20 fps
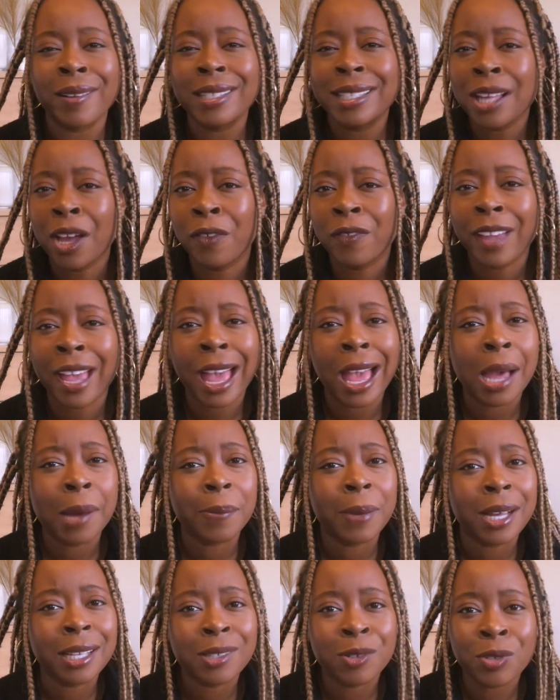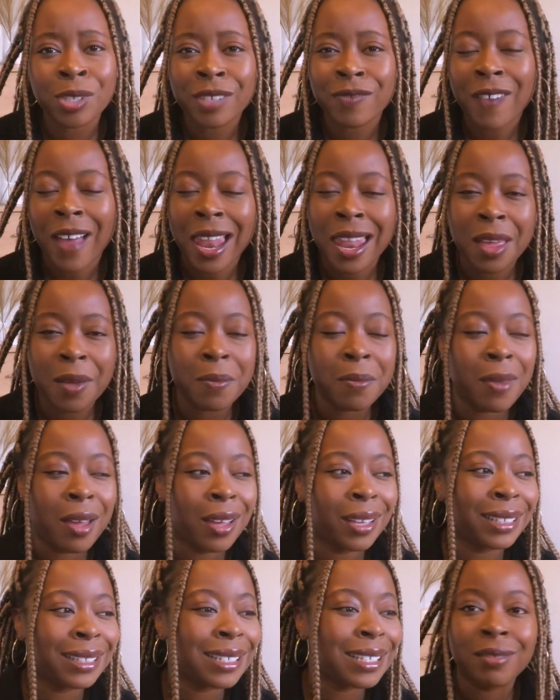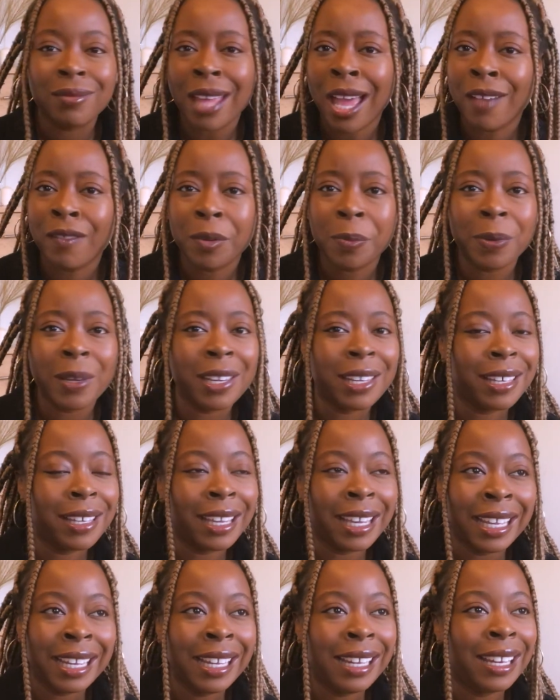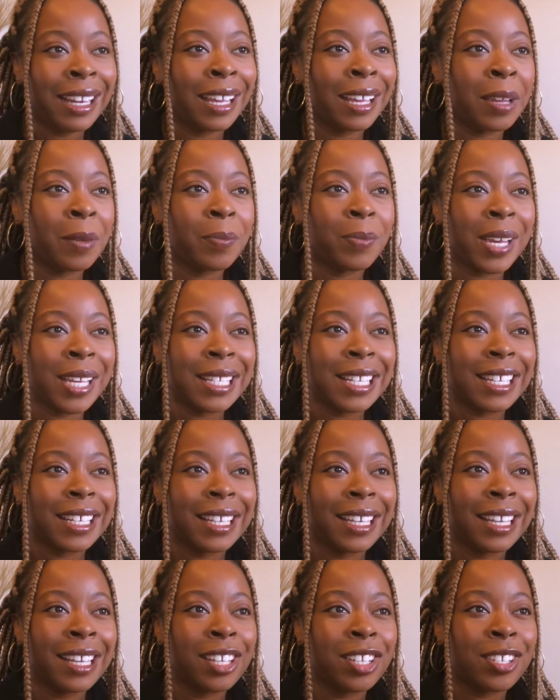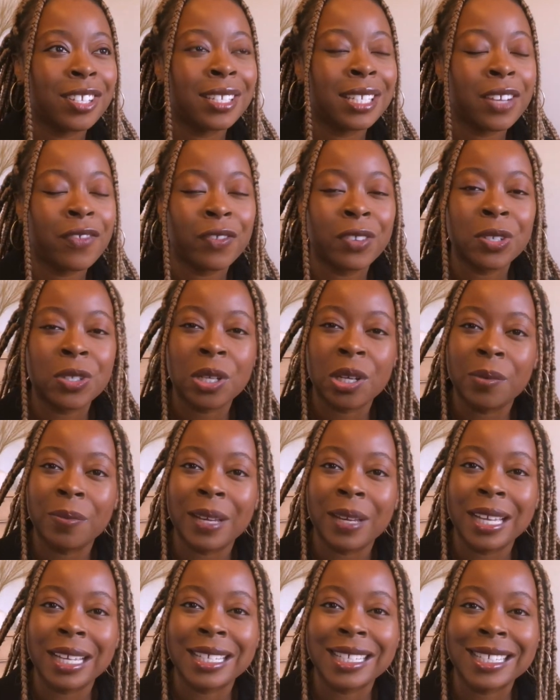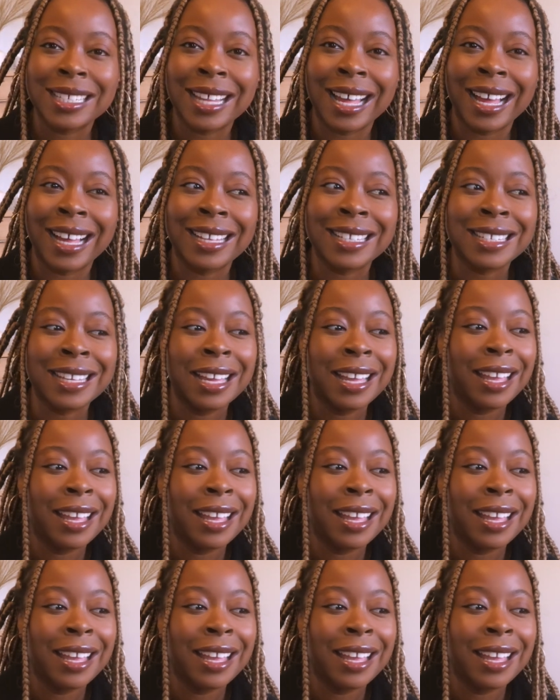self-care, personal development, therapy, healing, basically just different topics that